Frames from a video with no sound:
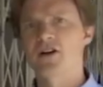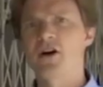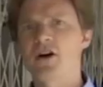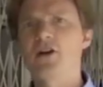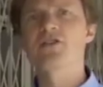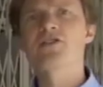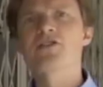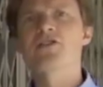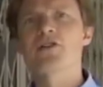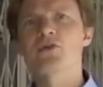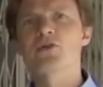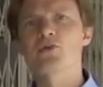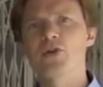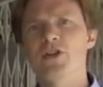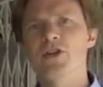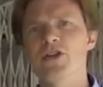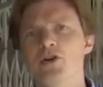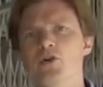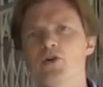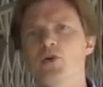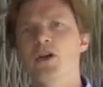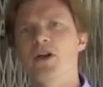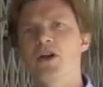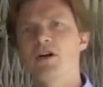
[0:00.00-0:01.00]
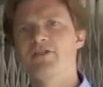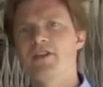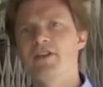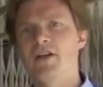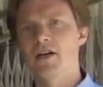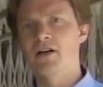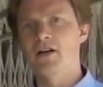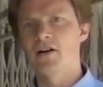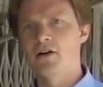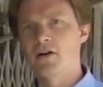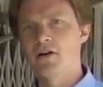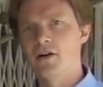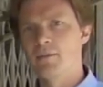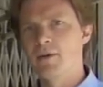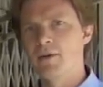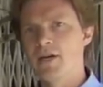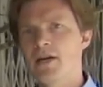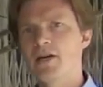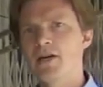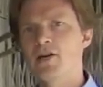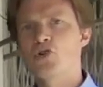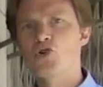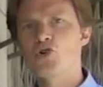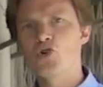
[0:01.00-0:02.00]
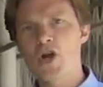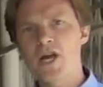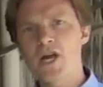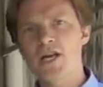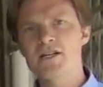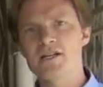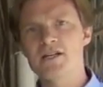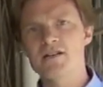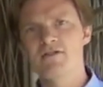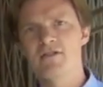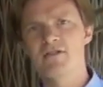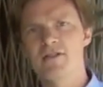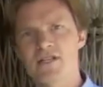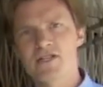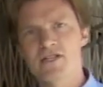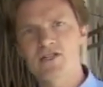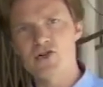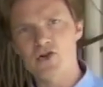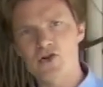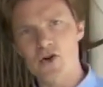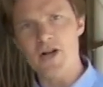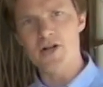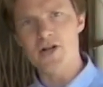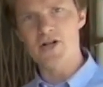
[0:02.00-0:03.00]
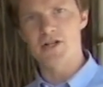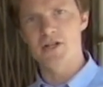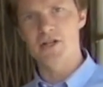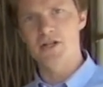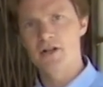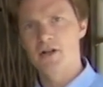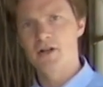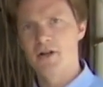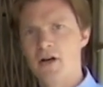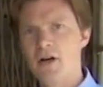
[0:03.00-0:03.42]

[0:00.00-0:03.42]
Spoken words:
constant renewal of the economy creative destruction.